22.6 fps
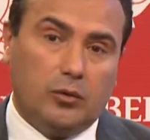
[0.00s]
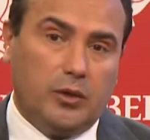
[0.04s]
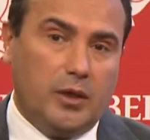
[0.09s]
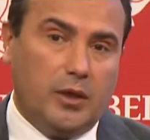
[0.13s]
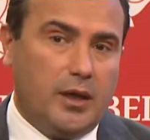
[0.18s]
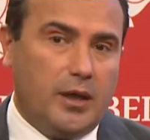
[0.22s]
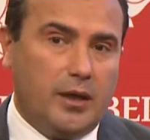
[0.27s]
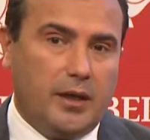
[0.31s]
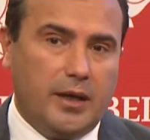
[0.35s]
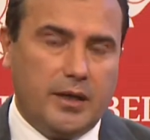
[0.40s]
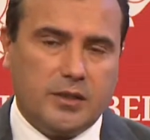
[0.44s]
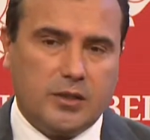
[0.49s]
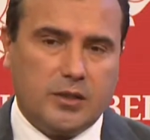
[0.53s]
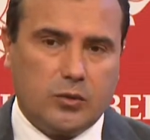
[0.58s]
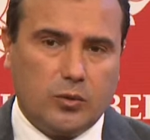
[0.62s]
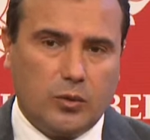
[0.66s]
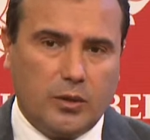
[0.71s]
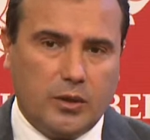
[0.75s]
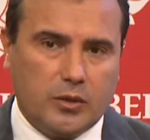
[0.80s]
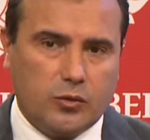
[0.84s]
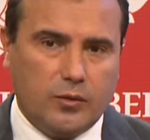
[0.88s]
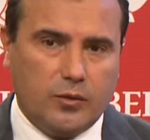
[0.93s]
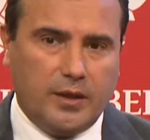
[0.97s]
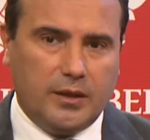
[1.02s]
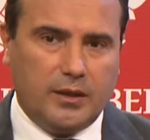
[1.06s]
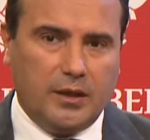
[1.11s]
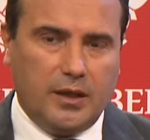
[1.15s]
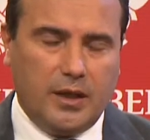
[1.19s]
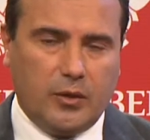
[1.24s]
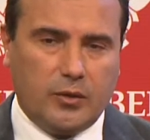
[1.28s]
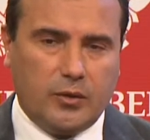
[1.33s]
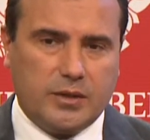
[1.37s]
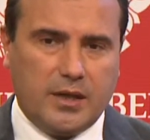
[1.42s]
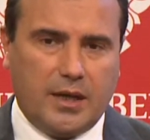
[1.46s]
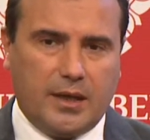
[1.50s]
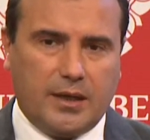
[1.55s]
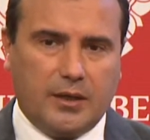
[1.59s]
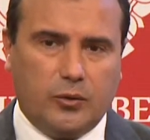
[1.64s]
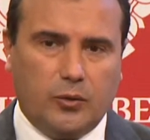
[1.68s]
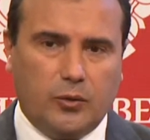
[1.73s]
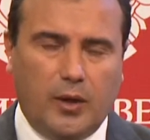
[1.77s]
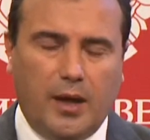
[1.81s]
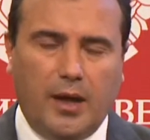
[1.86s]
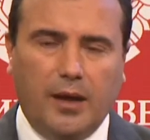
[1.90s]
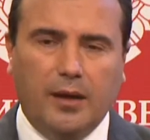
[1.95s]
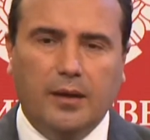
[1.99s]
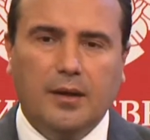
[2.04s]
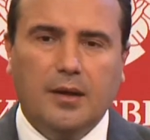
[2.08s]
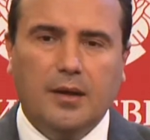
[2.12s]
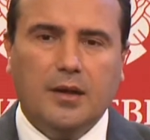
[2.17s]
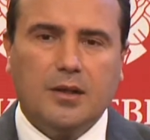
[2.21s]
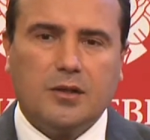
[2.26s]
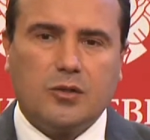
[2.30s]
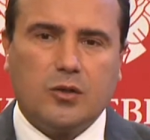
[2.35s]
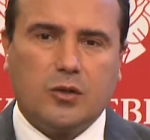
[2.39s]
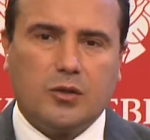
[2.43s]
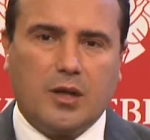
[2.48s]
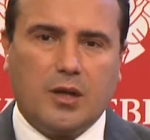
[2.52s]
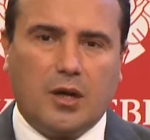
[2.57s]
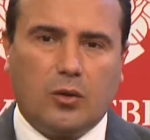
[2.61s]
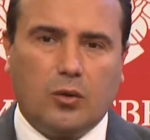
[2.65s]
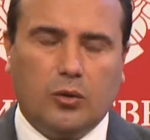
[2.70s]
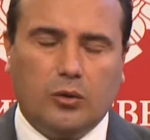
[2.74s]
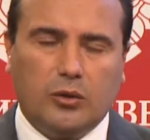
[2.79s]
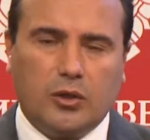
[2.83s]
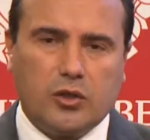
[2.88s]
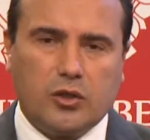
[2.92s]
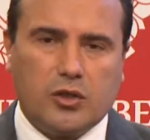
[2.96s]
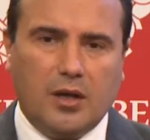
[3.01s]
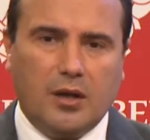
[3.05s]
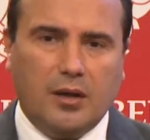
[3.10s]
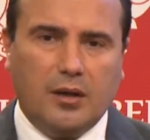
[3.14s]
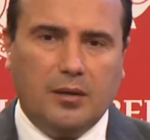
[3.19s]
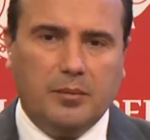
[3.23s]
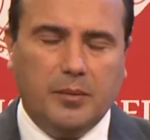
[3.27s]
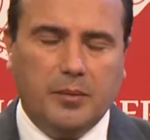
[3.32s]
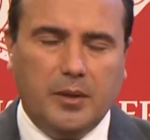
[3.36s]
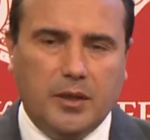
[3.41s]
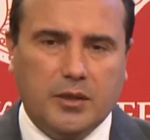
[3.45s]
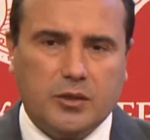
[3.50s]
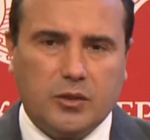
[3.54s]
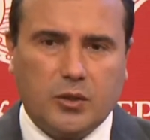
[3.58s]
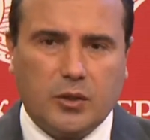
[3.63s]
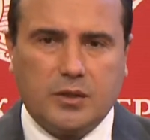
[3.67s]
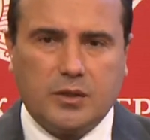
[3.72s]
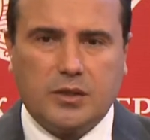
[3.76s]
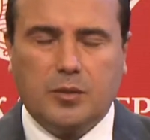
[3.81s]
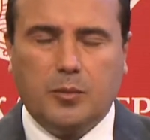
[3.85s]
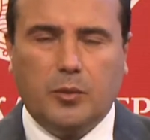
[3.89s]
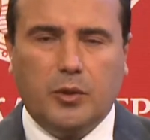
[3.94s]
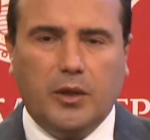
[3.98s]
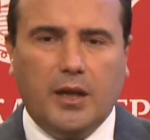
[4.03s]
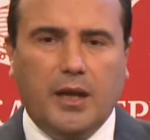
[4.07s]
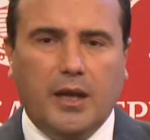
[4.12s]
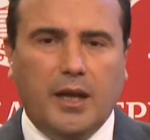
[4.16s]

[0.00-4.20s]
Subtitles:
come to 25 denars, but they did not agree with our proposal.